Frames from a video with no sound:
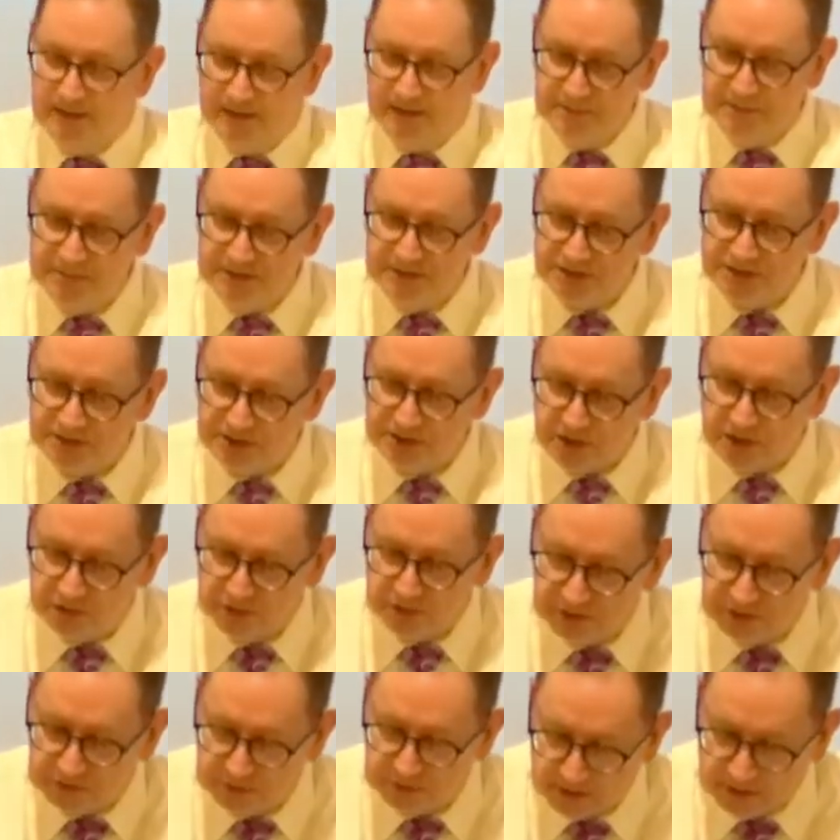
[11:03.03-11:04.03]
Let me show
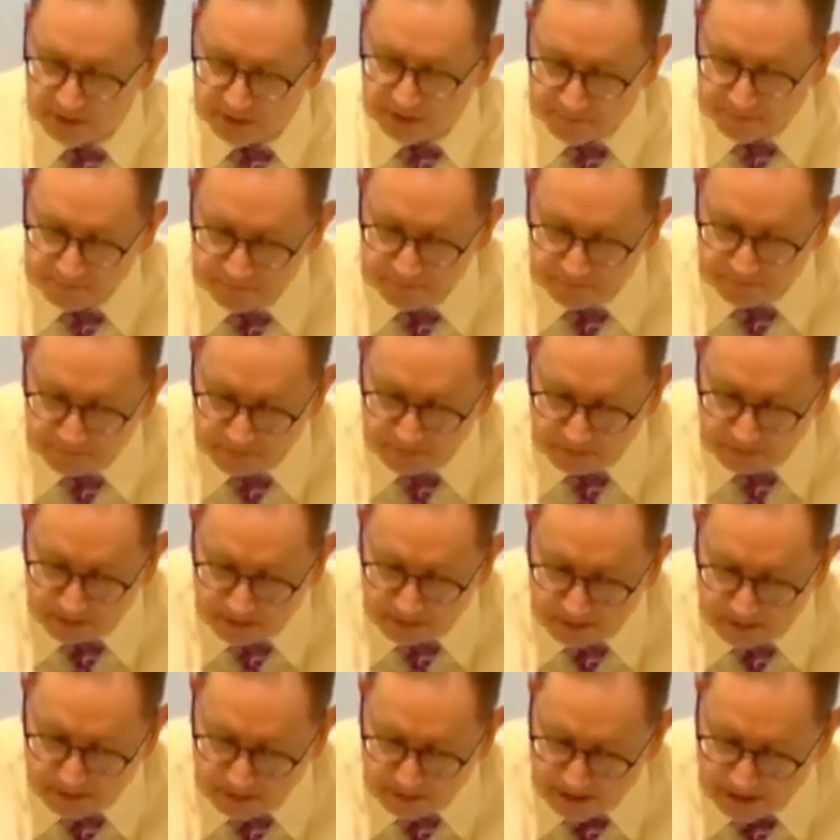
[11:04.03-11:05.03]
you, uh,
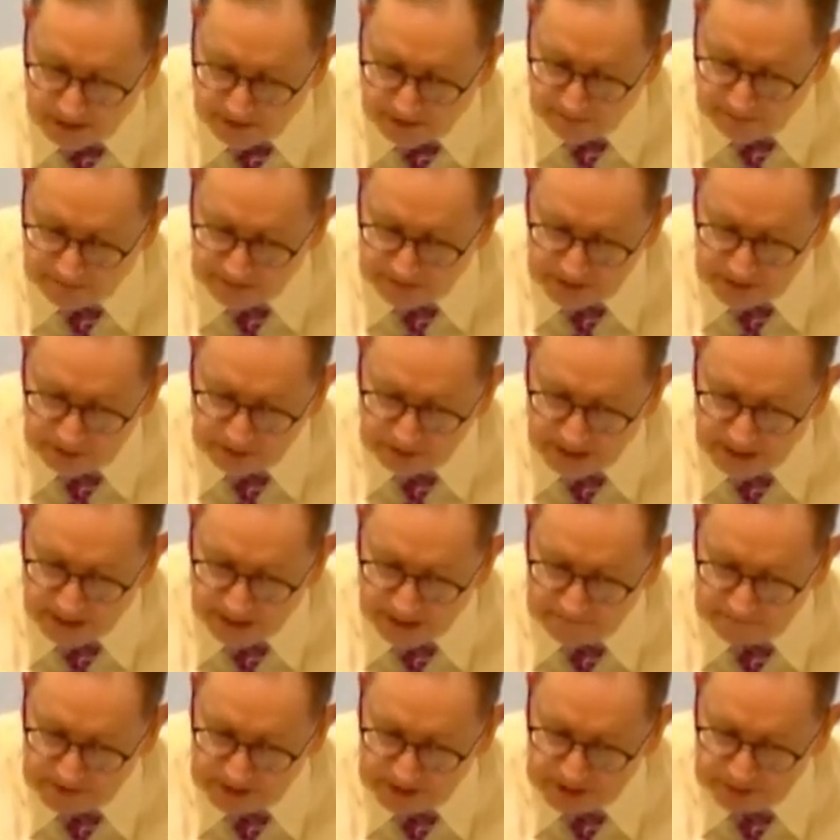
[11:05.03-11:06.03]
I think we
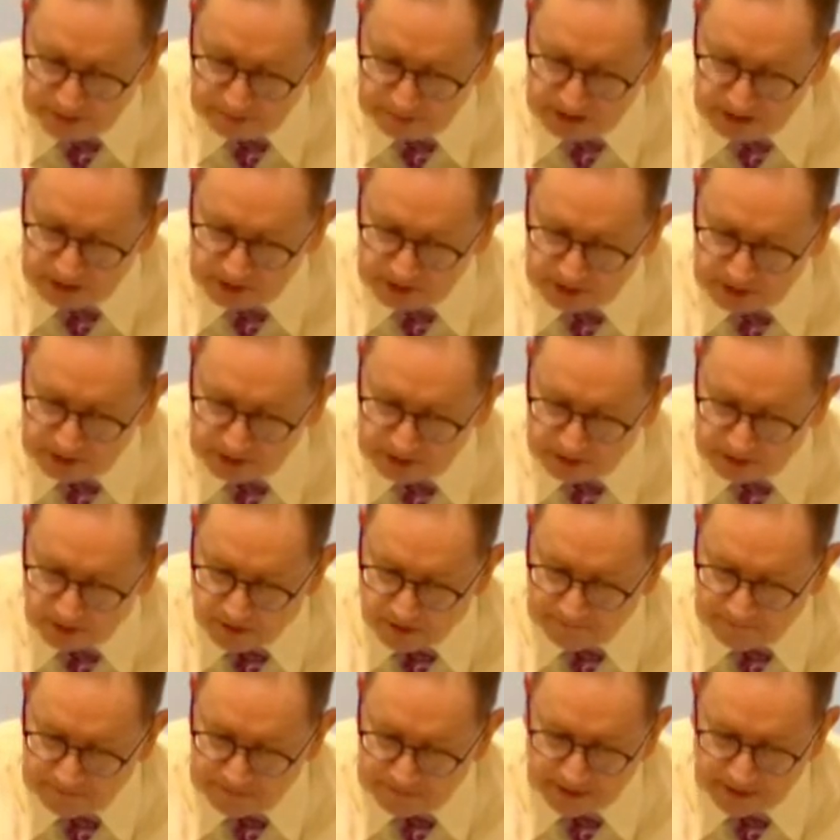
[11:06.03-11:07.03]
have this picture
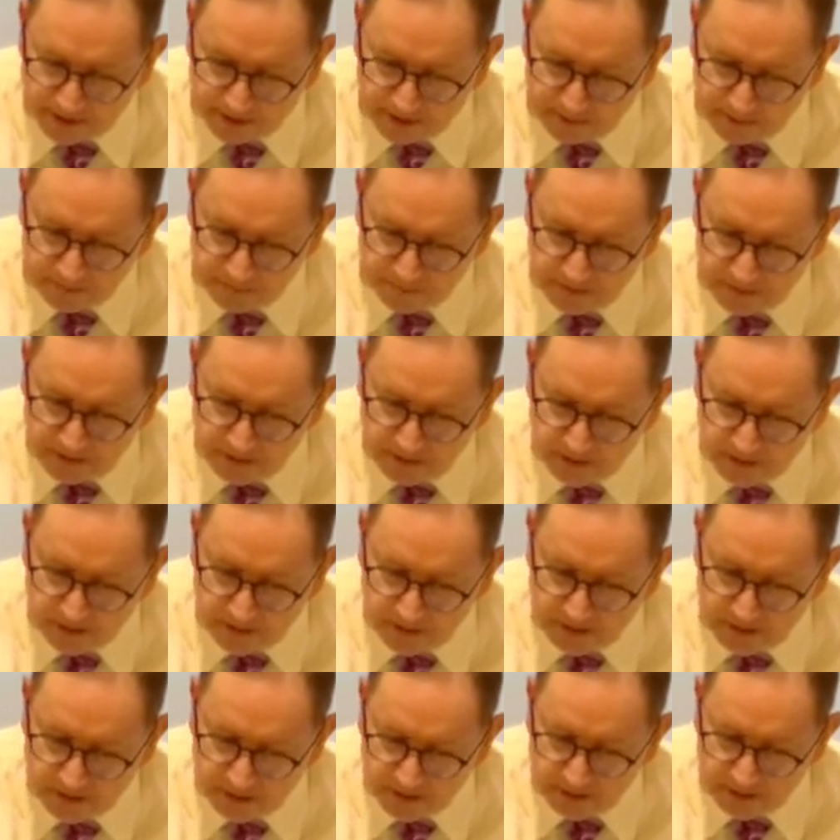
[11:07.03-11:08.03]
of the,
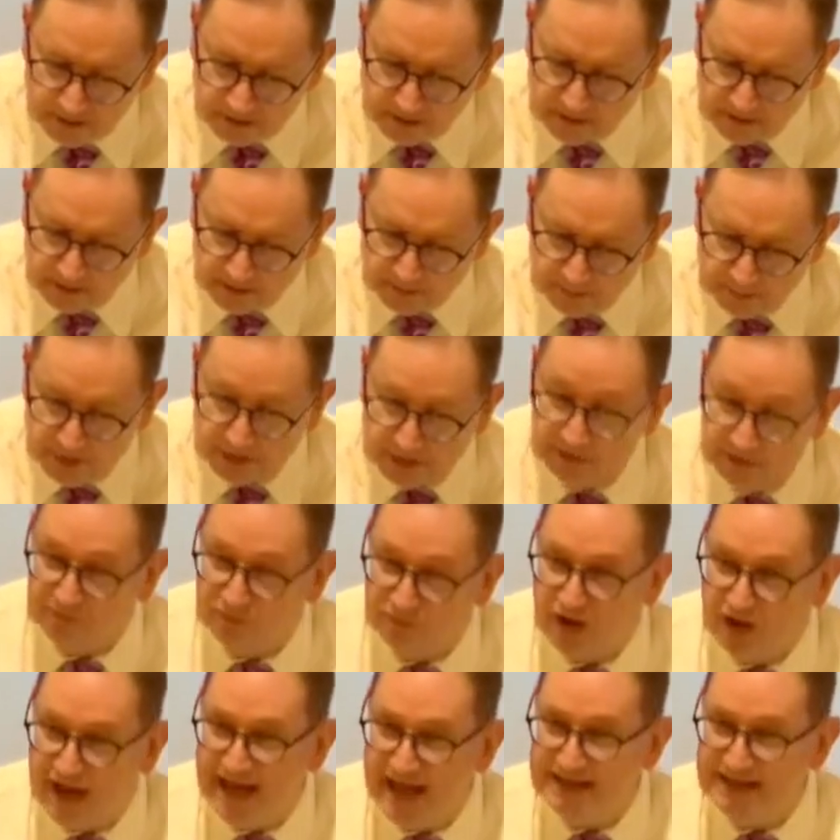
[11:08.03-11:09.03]
the Bill
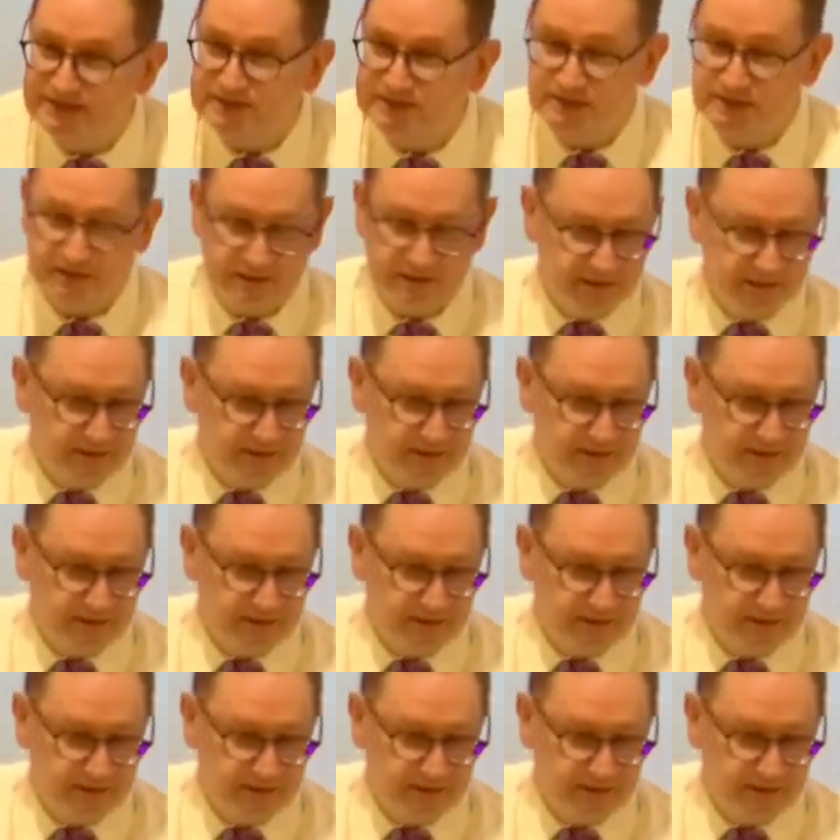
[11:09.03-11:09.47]
of Rights.